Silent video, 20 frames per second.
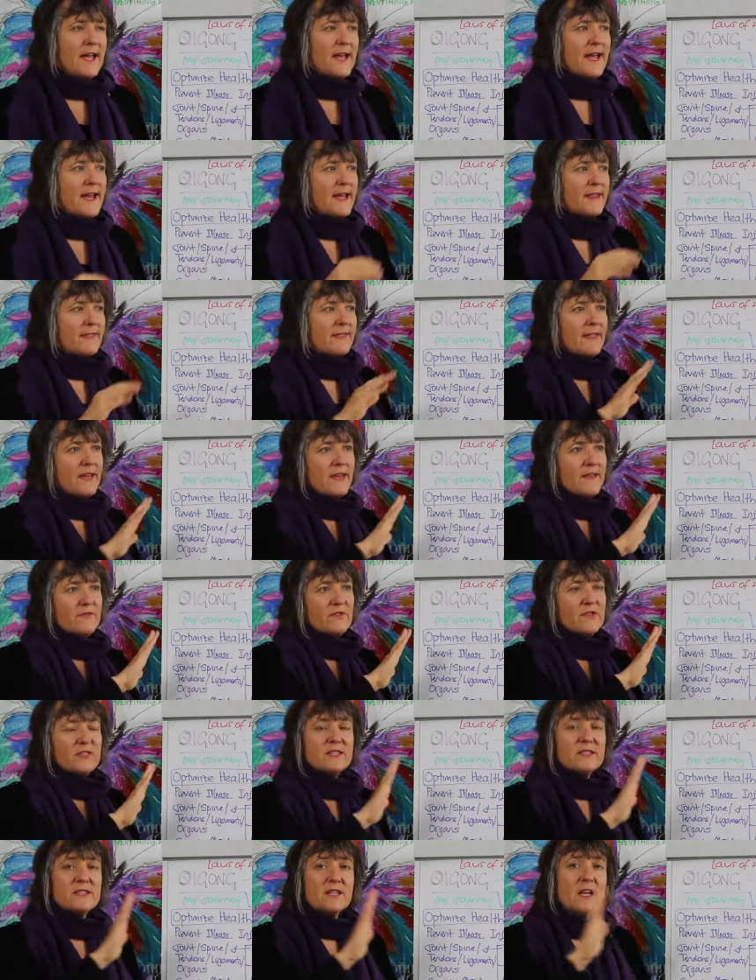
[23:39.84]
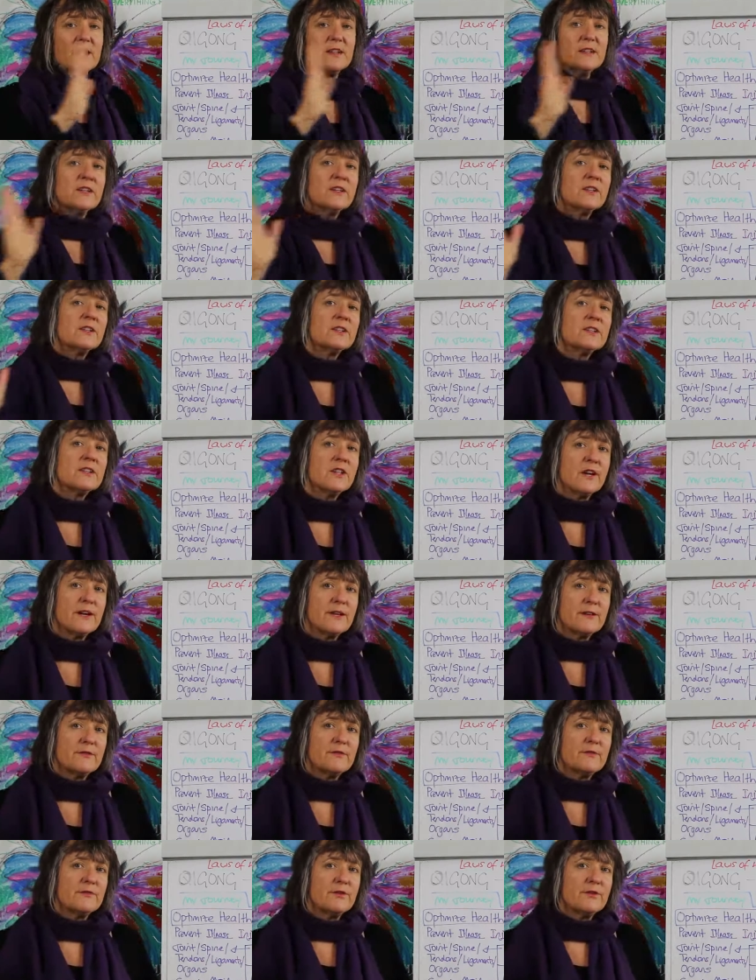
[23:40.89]
and then the sun can
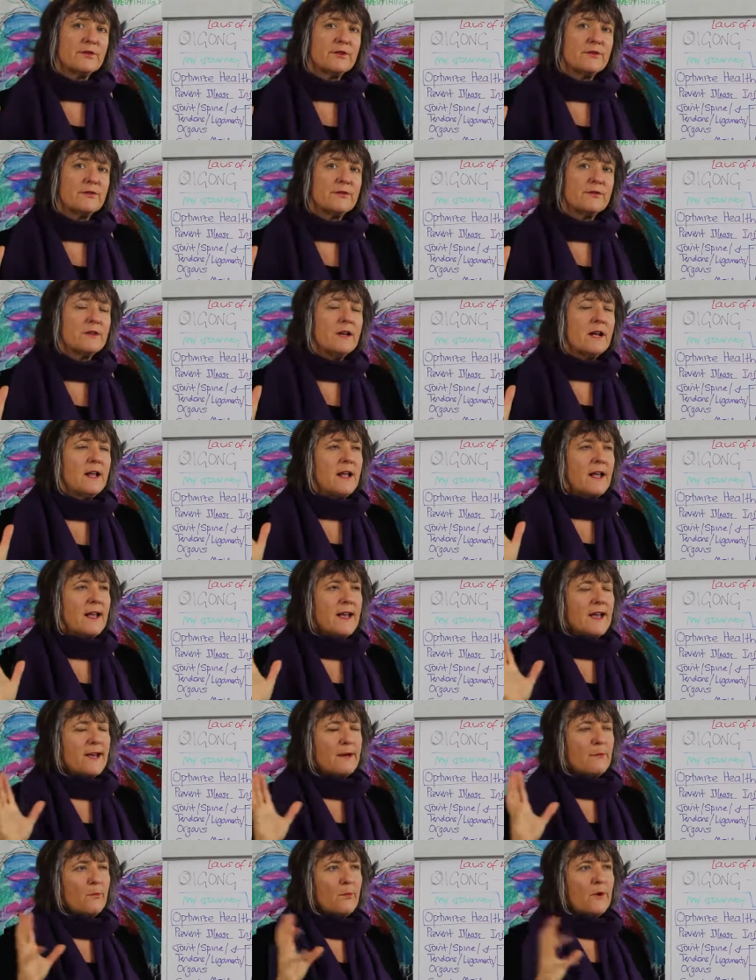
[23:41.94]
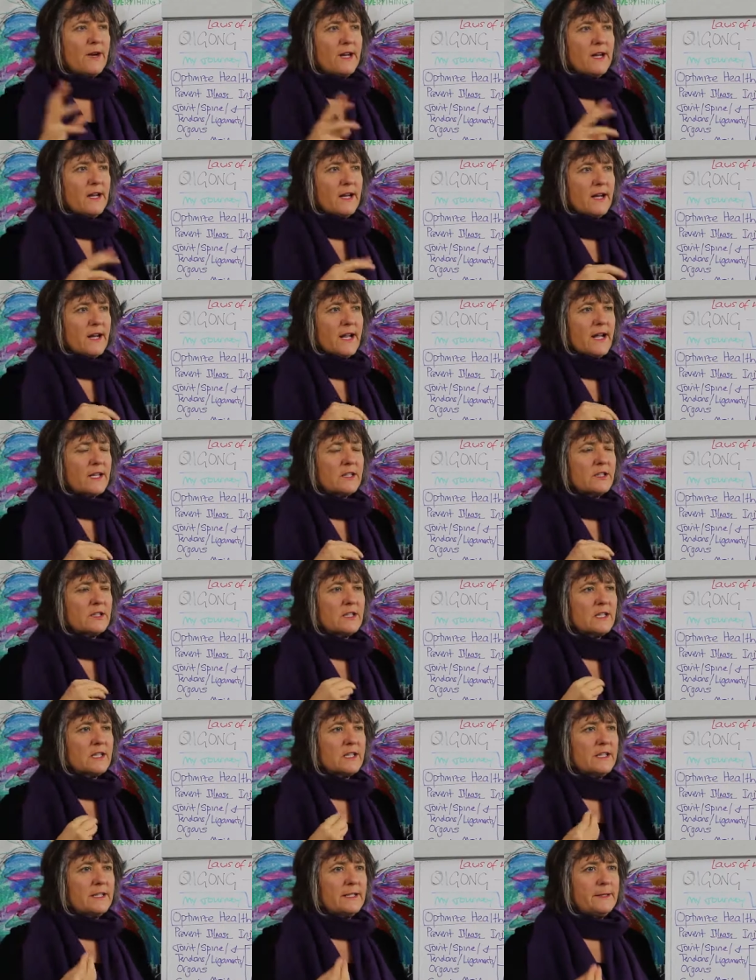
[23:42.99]
shine through, and we can
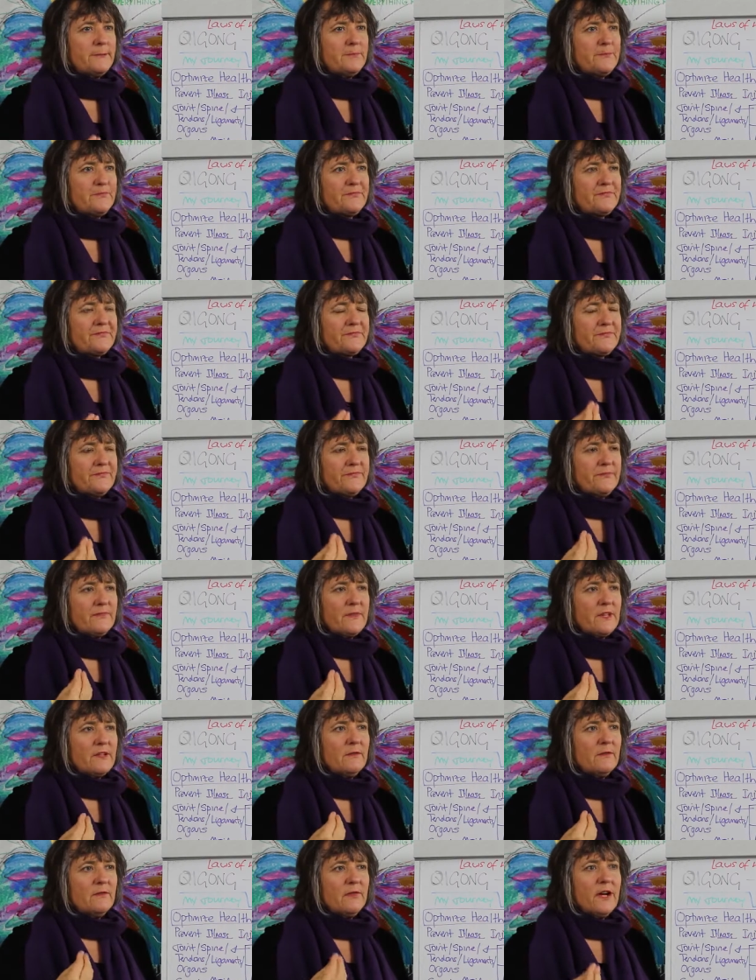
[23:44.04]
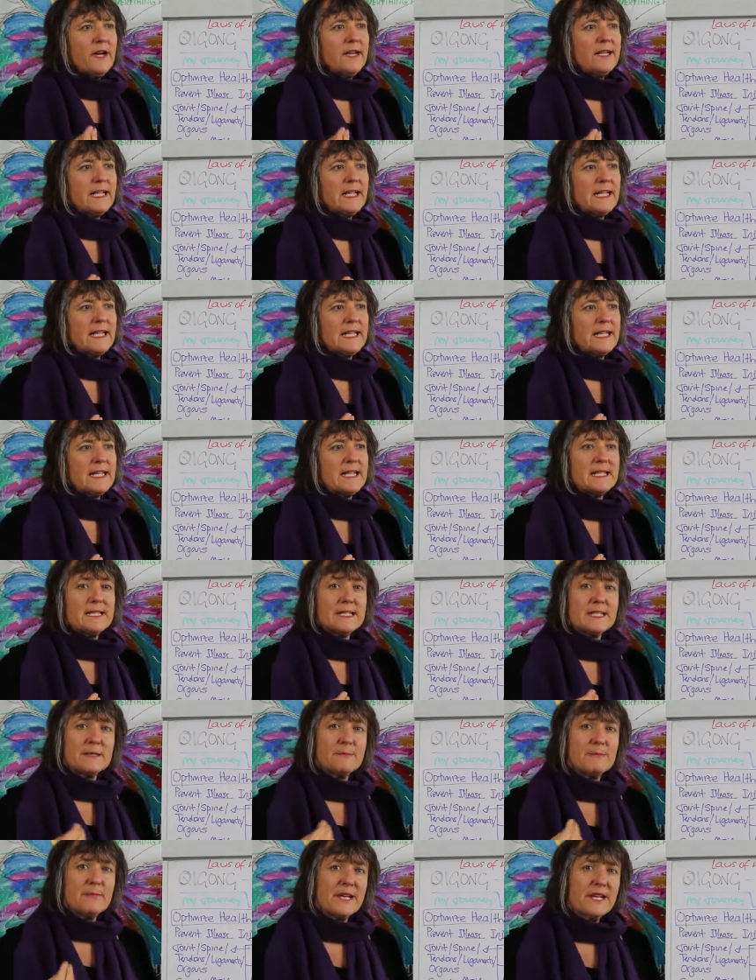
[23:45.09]
actually finally
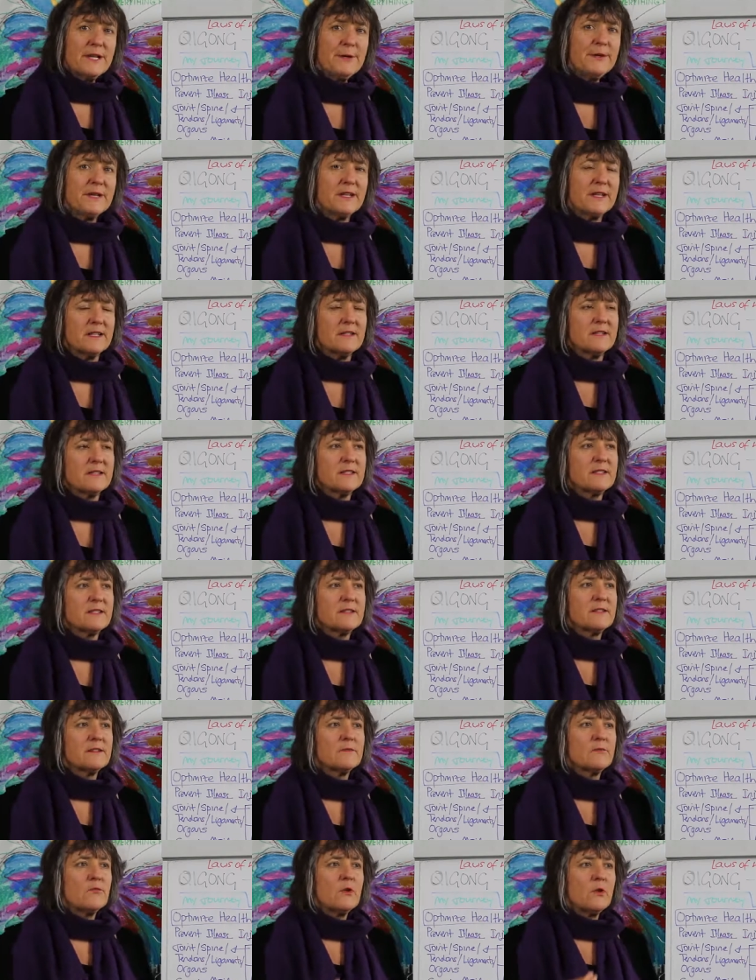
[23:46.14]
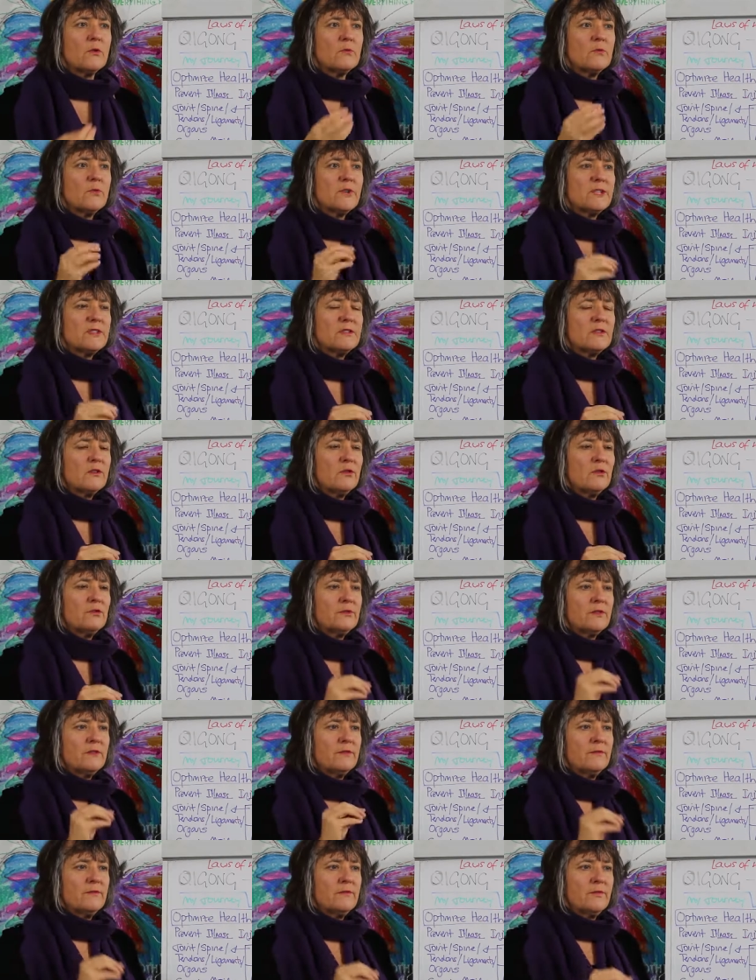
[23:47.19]
experience what what is called
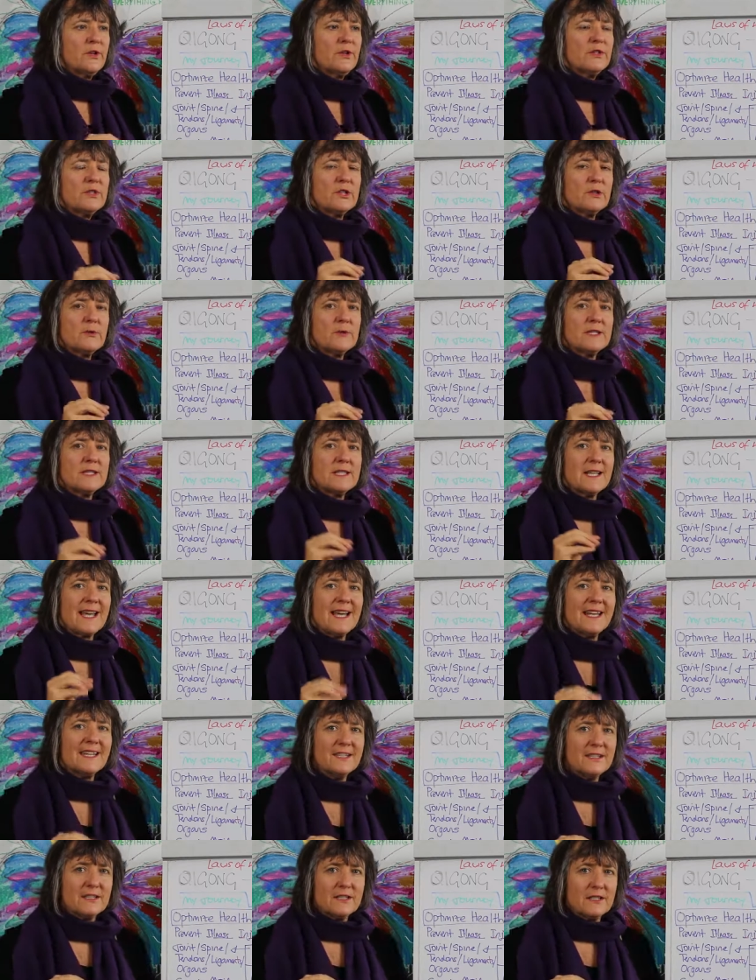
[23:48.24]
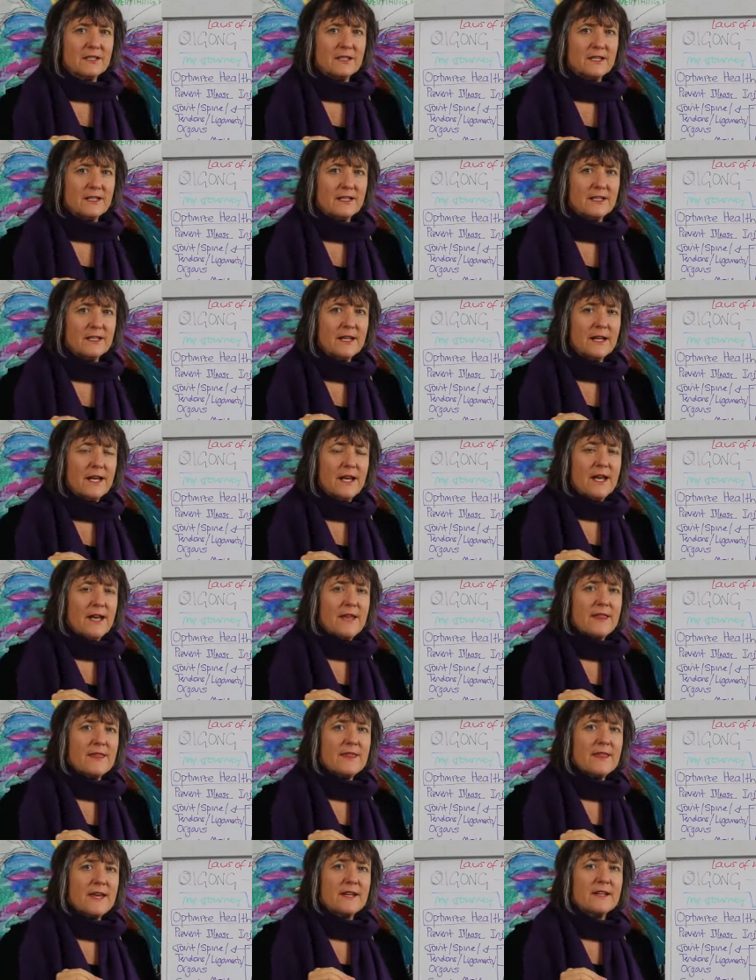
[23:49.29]
the virtuous energy
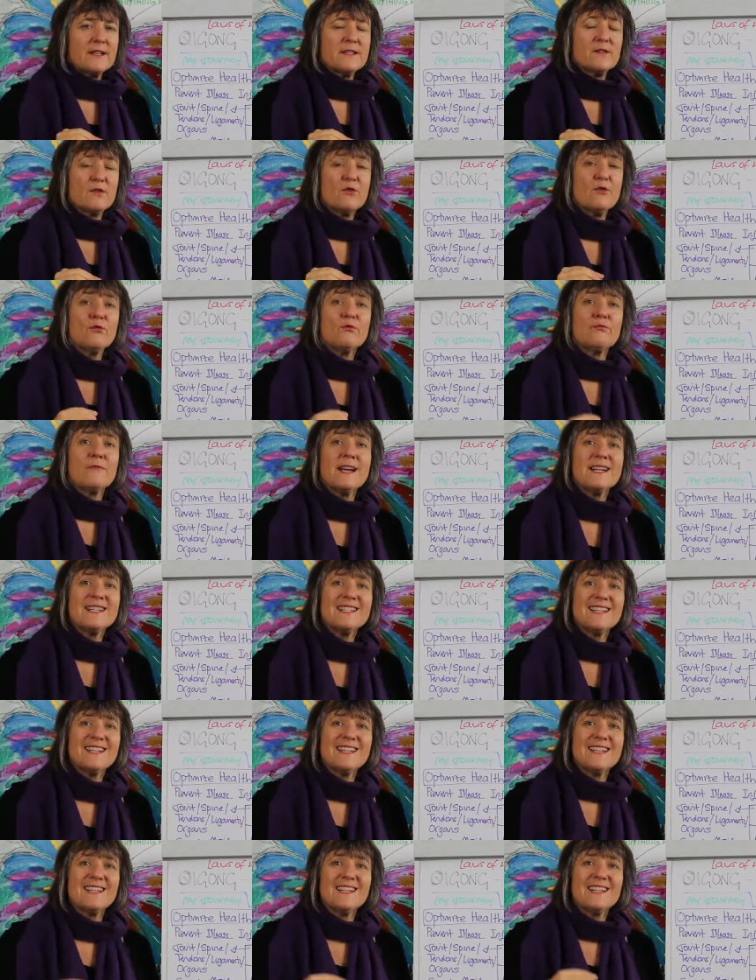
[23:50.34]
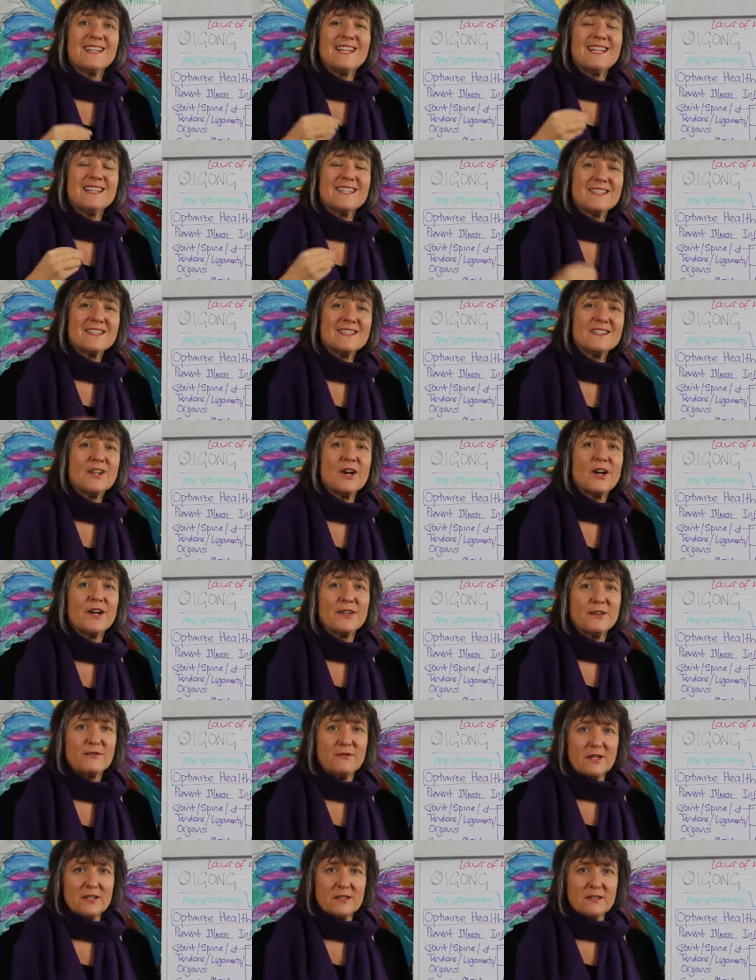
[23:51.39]
that is already inside
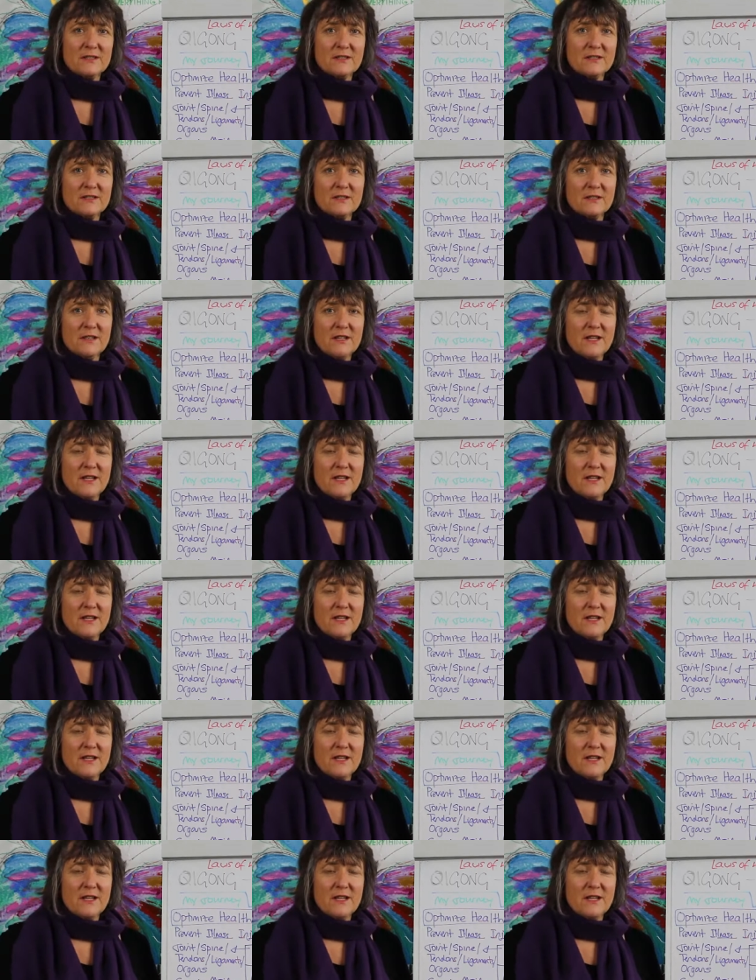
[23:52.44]
of us